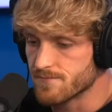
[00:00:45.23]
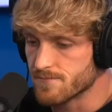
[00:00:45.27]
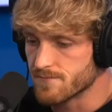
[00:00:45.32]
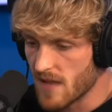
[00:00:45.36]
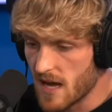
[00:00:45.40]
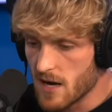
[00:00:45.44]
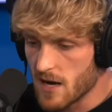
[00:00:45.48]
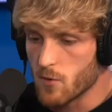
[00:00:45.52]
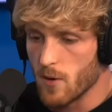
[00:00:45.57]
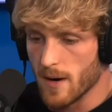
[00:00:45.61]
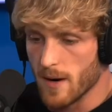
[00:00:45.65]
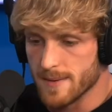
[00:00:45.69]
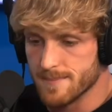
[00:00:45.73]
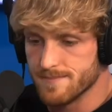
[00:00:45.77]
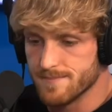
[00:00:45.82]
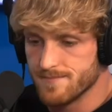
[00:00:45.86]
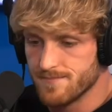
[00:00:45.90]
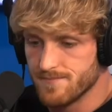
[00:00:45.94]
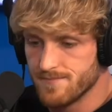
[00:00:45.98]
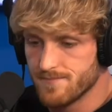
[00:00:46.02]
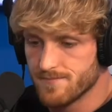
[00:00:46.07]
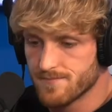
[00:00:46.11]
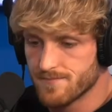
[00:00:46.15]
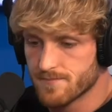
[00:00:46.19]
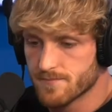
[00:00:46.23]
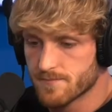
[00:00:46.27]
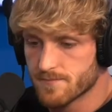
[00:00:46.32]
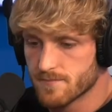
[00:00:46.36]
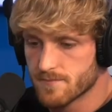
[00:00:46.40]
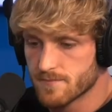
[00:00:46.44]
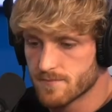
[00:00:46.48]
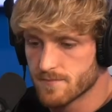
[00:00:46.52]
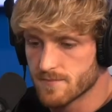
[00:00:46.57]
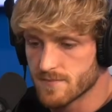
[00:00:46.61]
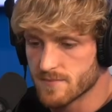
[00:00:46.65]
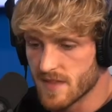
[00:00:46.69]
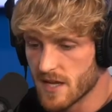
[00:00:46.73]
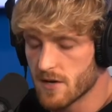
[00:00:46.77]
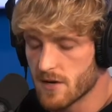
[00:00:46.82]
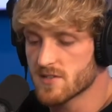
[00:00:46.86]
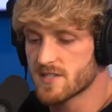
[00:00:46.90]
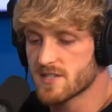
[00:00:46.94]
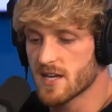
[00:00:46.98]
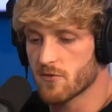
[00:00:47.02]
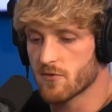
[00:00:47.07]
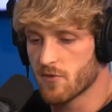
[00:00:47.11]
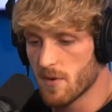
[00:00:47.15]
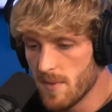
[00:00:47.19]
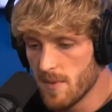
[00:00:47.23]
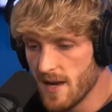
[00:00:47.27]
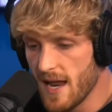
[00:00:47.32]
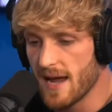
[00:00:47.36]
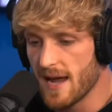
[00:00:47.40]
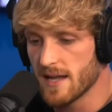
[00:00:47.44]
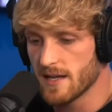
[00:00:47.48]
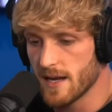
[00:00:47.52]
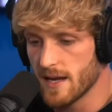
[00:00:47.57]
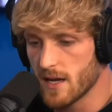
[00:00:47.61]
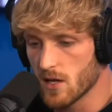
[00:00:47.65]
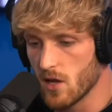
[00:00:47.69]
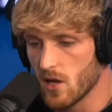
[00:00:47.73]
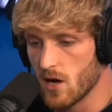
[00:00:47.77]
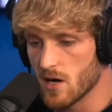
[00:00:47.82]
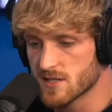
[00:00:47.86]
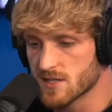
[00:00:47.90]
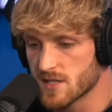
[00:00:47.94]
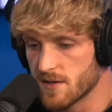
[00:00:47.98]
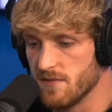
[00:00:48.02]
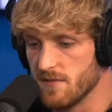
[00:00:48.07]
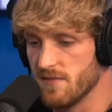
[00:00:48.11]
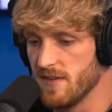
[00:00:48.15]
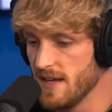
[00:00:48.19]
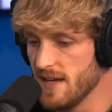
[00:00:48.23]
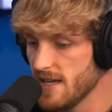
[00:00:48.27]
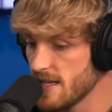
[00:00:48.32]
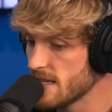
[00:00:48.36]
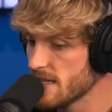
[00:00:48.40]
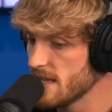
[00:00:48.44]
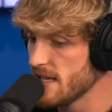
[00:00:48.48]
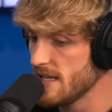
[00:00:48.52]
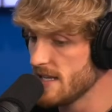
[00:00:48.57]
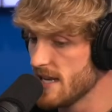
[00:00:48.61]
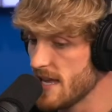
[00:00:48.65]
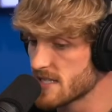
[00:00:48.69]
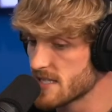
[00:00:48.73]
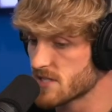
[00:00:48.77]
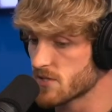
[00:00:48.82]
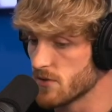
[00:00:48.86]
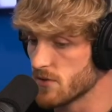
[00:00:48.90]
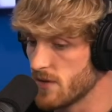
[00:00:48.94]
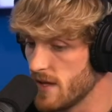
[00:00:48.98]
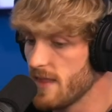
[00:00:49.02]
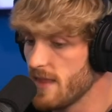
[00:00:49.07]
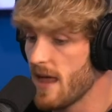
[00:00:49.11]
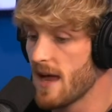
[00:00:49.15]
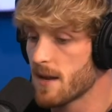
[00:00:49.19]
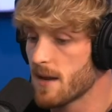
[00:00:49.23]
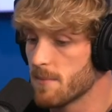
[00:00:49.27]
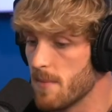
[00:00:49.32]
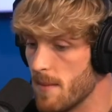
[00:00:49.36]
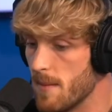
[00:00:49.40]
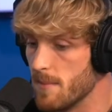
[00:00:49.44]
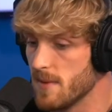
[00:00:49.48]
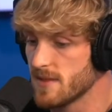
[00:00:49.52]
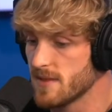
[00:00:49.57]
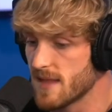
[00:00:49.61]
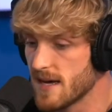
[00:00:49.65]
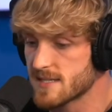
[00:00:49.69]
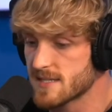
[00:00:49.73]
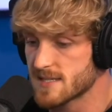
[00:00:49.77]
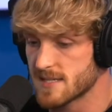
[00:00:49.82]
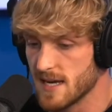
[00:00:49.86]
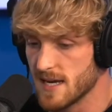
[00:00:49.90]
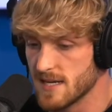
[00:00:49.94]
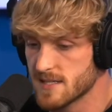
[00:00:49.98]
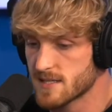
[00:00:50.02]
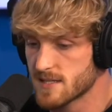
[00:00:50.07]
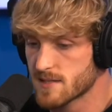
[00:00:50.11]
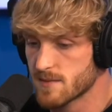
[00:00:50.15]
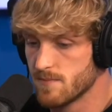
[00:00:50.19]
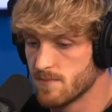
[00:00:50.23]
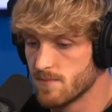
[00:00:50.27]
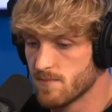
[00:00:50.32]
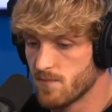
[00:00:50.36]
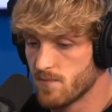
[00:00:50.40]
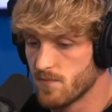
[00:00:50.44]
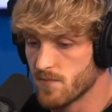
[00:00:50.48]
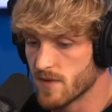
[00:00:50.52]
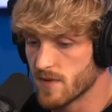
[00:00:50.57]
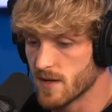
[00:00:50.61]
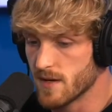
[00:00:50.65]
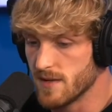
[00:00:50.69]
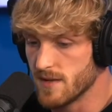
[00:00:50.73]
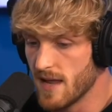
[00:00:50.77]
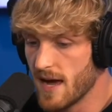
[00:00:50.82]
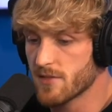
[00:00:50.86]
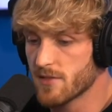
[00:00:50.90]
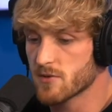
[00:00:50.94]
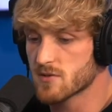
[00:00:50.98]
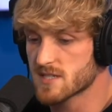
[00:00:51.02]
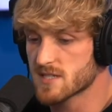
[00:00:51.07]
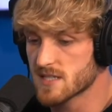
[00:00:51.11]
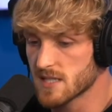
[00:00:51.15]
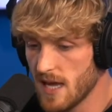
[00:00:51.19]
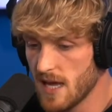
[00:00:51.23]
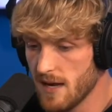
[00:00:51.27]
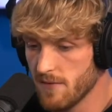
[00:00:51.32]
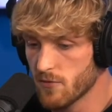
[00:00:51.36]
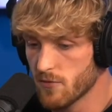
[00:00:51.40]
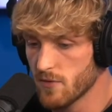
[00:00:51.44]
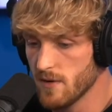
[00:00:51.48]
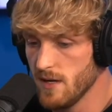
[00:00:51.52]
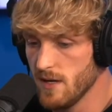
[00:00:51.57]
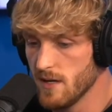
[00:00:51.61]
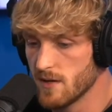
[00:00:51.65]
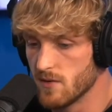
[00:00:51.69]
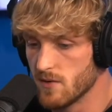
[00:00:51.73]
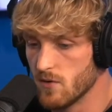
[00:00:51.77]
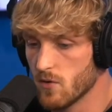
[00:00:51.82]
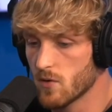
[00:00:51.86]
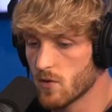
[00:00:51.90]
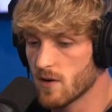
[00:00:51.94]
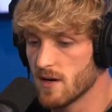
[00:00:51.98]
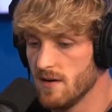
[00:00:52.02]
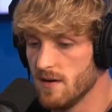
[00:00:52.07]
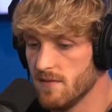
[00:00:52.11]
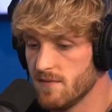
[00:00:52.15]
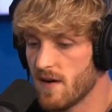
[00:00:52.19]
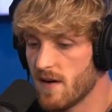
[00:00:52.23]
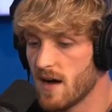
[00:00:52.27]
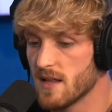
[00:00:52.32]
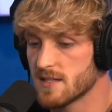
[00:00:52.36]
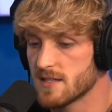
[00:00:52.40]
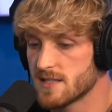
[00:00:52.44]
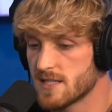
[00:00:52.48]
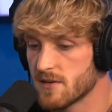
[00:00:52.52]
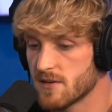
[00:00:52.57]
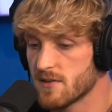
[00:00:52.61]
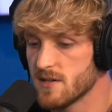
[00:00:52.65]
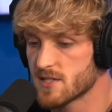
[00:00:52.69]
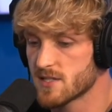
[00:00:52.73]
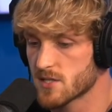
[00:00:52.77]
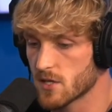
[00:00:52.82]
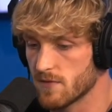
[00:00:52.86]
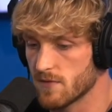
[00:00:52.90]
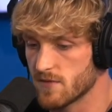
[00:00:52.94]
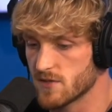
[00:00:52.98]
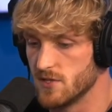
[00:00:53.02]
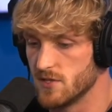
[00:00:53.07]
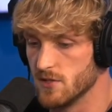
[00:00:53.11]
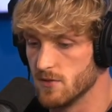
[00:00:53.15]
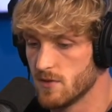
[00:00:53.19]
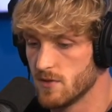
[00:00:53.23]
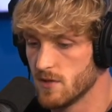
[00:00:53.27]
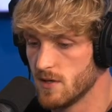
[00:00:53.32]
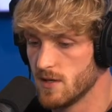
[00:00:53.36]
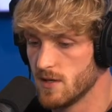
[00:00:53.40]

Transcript: Not quite. There is a criminality clause conveniently nestled in that amendment that says, neither slavery nor involuntary servitude,